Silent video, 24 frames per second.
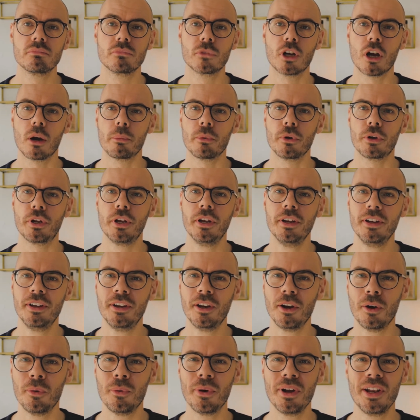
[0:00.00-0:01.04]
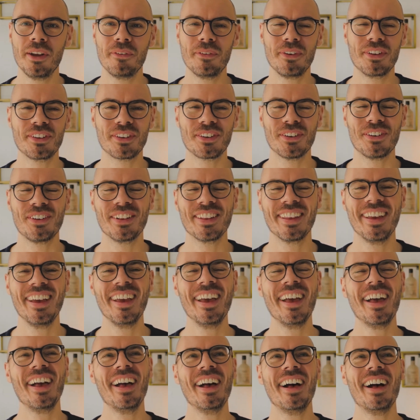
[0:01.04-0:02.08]
cupboard, whatever it's called,
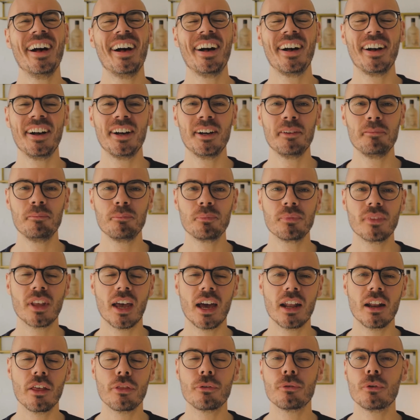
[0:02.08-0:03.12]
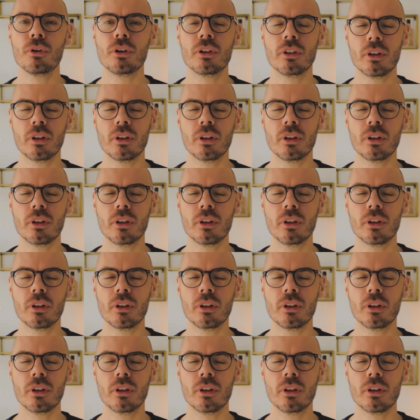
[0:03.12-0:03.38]
and I threw it